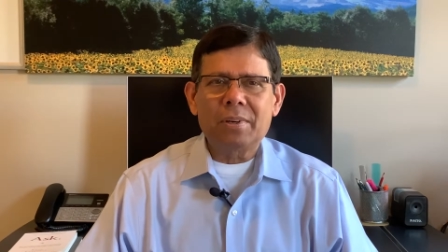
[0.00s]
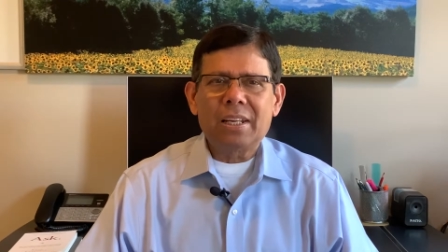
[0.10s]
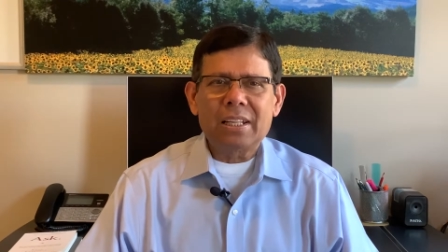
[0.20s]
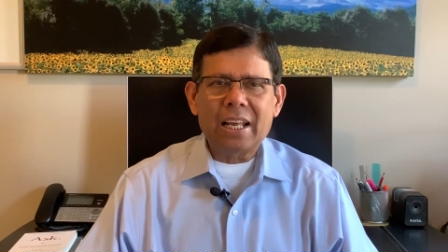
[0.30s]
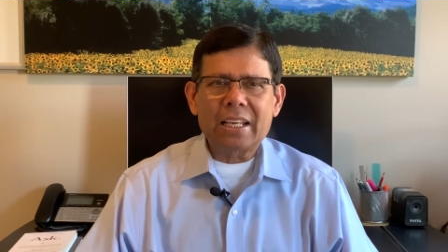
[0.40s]

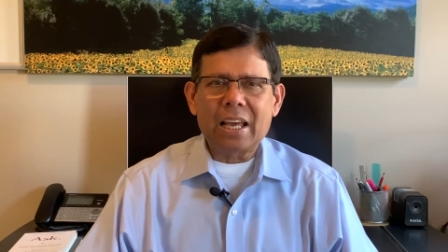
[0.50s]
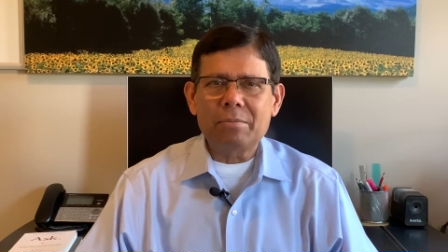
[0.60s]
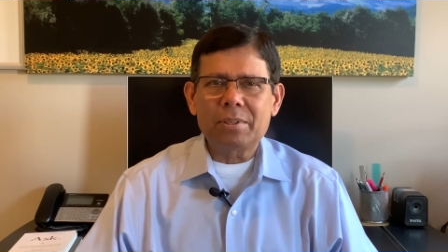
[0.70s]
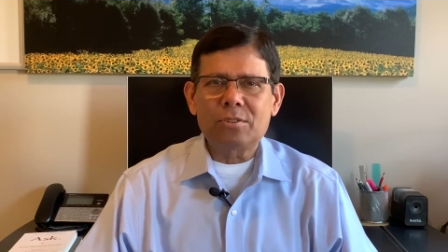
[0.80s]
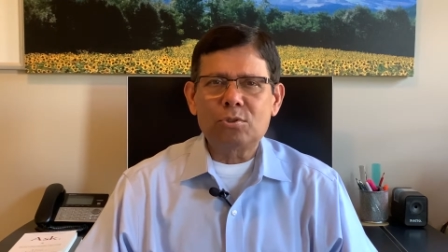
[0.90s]
like
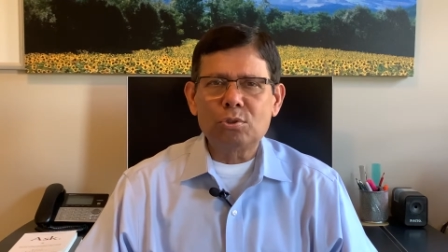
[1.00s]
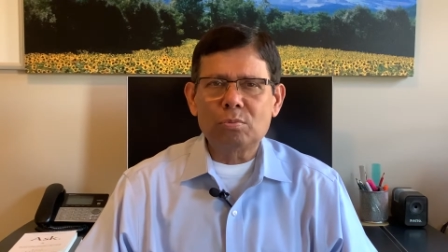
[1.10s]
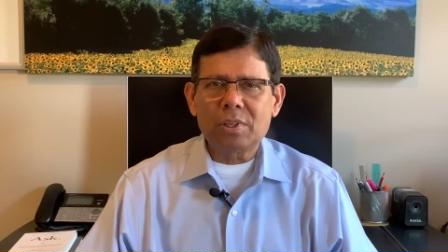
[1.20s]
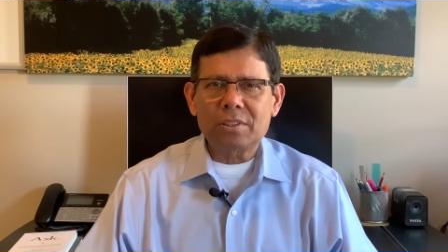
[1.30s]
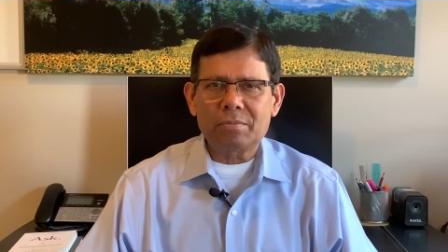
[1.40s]
having too
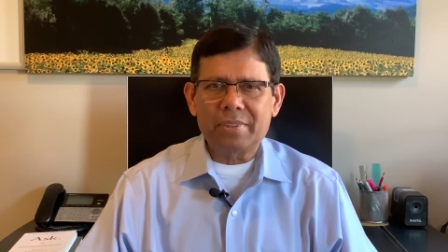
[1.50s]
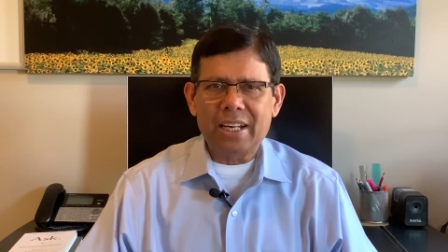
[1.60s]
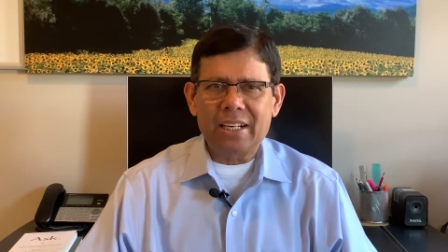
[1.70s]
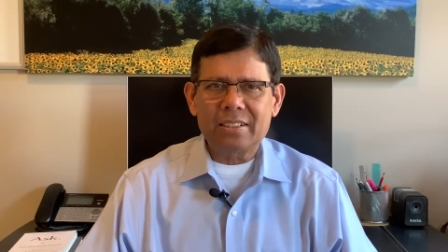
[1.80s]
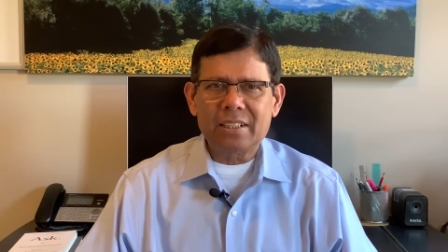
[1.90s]
much of debt,